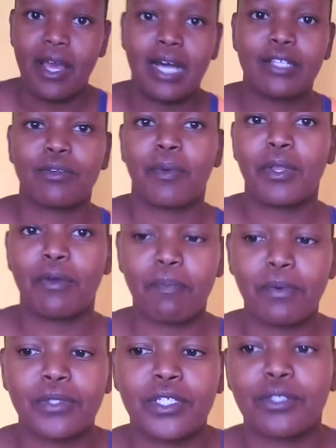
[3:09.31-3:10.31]
and so when you
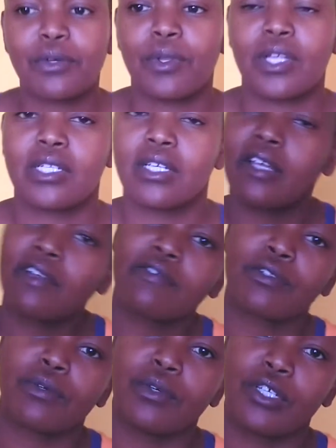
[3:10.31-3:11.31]
put it on, it
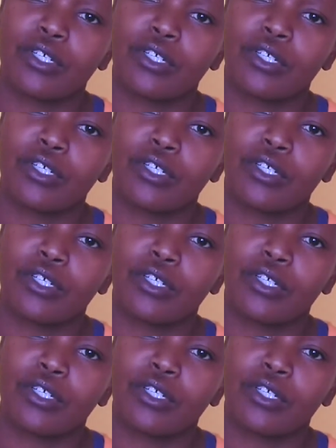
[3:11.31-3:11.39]
gives you